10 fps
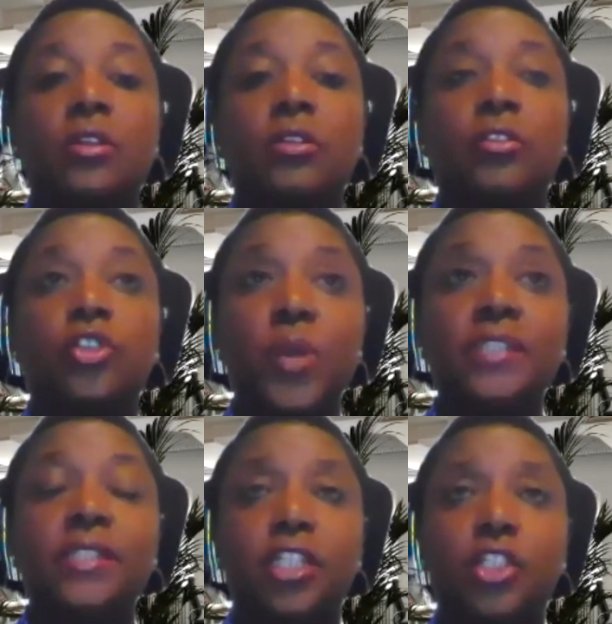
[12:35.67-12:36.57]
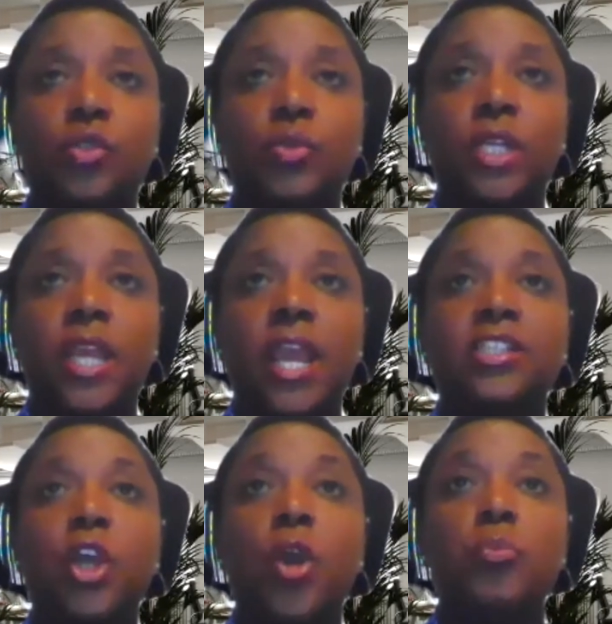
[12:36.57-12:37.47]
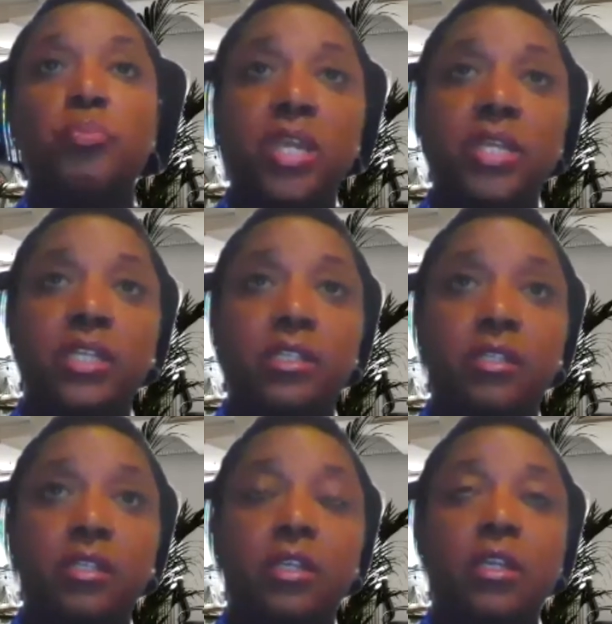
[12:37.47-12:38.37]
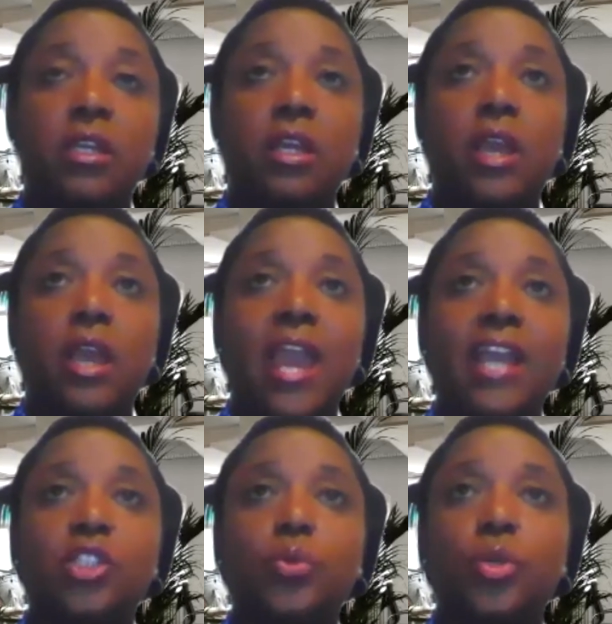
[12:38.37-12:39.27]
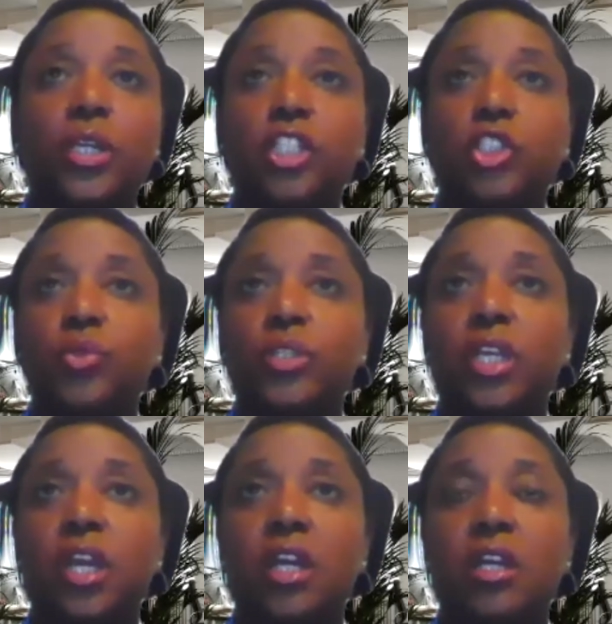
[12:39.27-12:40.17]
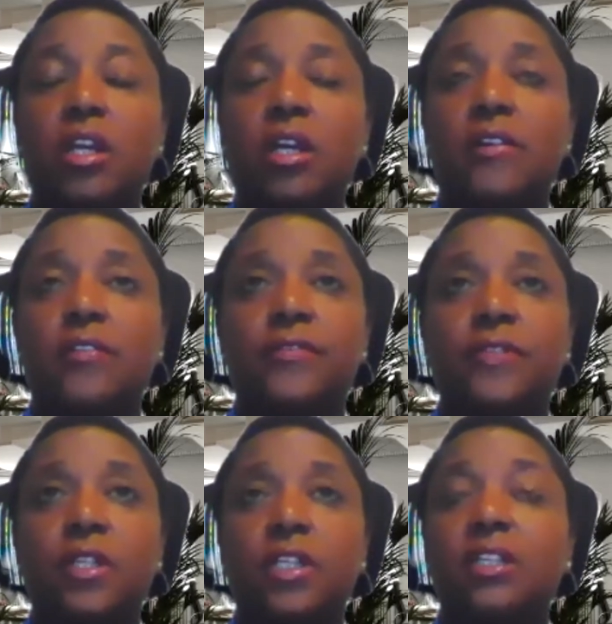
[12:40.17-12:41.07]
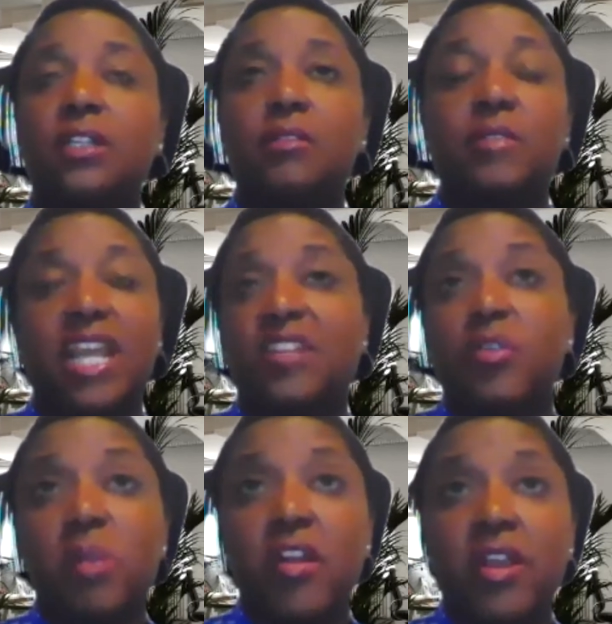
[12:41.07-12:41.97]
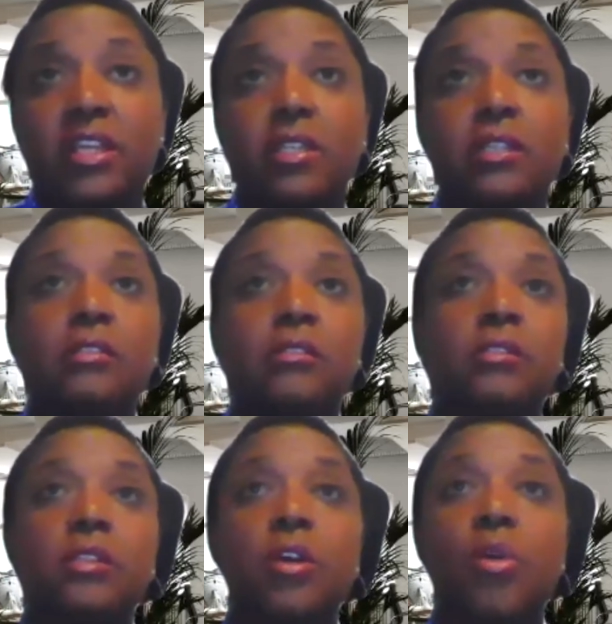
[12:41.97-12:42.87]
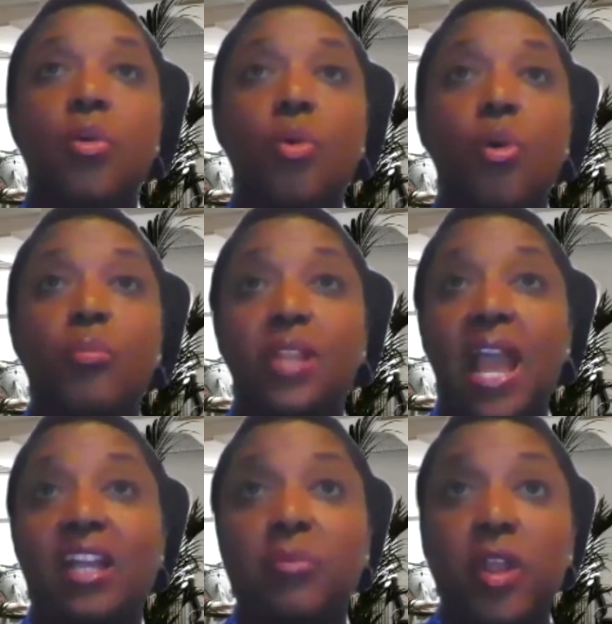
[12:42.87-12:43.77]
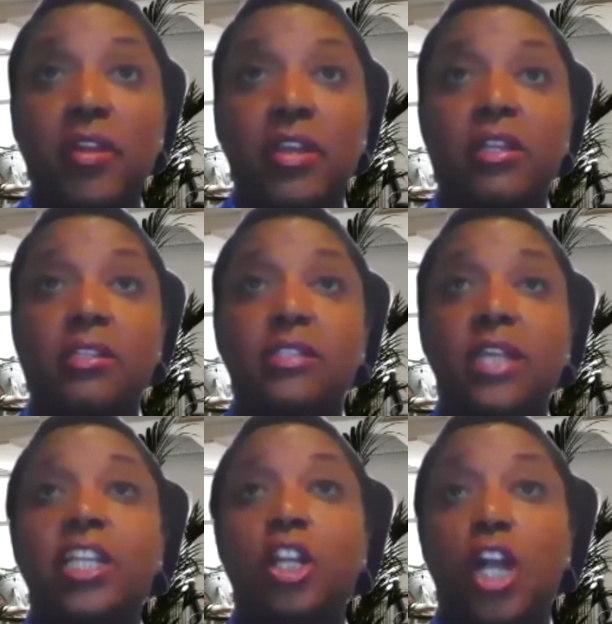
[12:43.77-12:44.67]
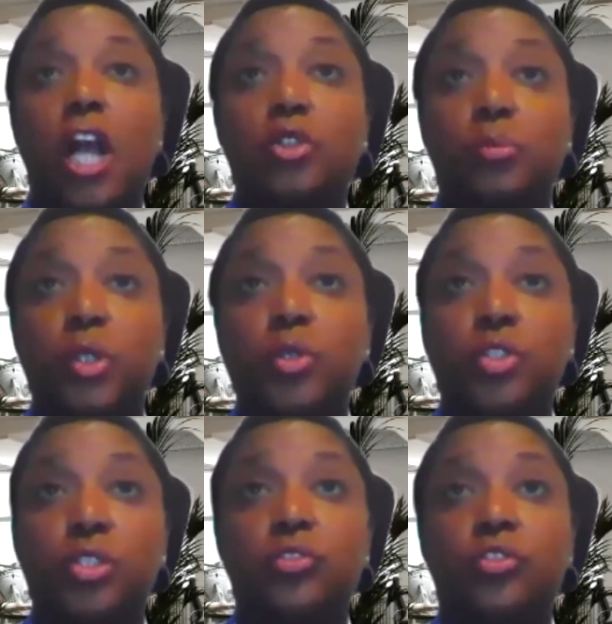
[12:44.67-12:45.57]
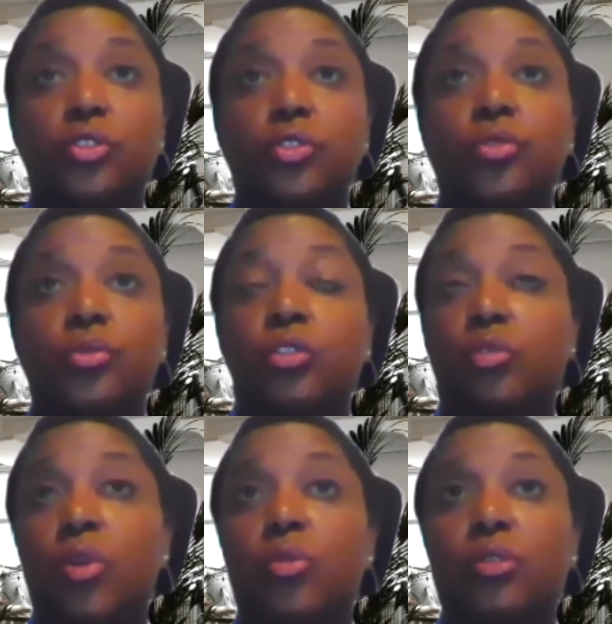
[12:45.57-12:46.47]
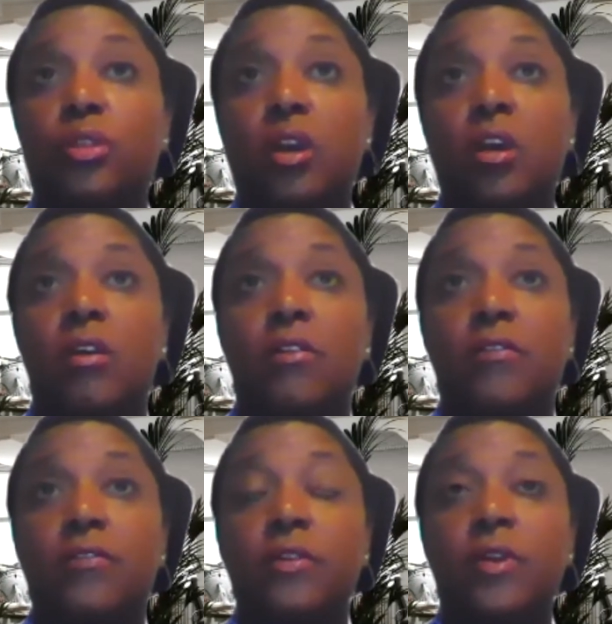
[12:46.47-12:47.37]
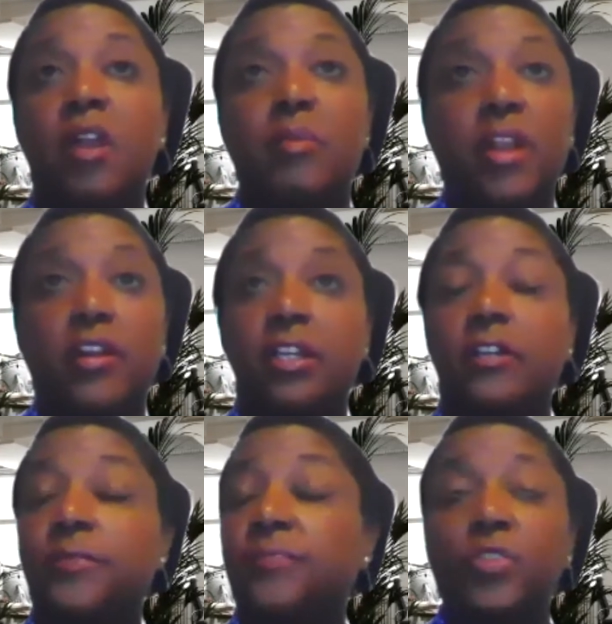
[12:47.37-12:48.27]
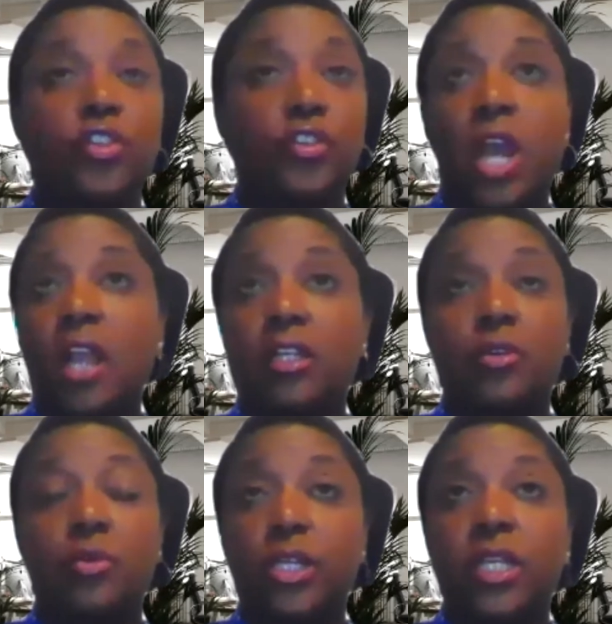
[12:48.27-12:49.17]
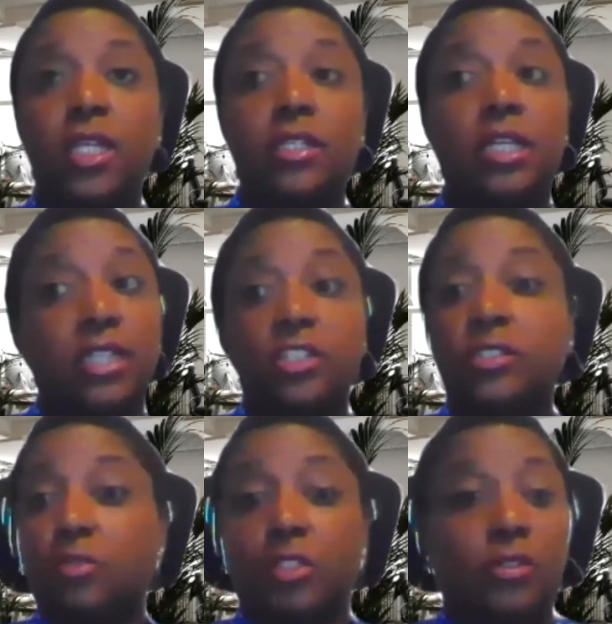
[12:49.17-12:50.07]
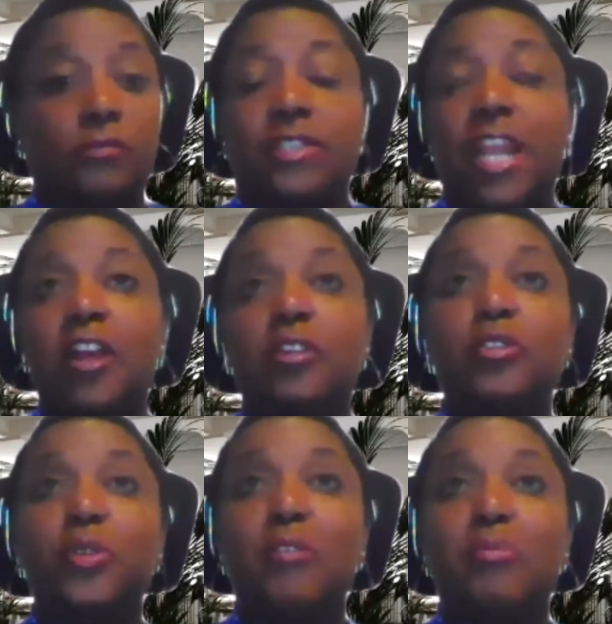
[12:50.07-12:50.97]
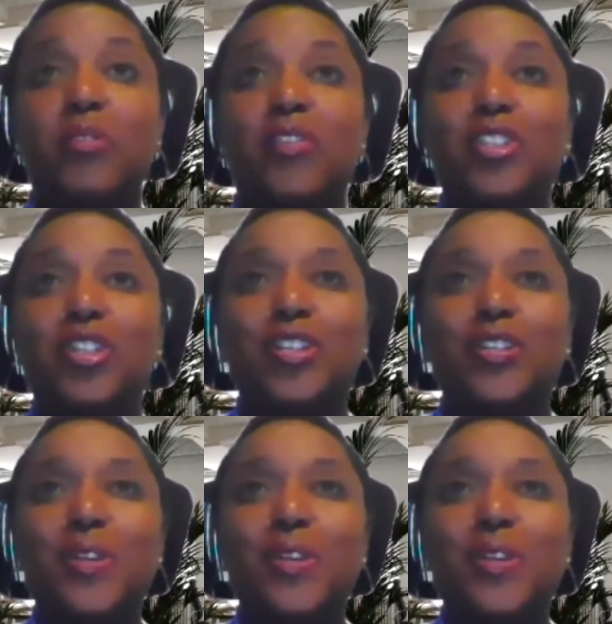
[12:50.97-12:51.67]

US history has omitted actual history of Native Americans or Black Americans and their contributions to the growth of America. You're not going to read, unless, well, now you have privy to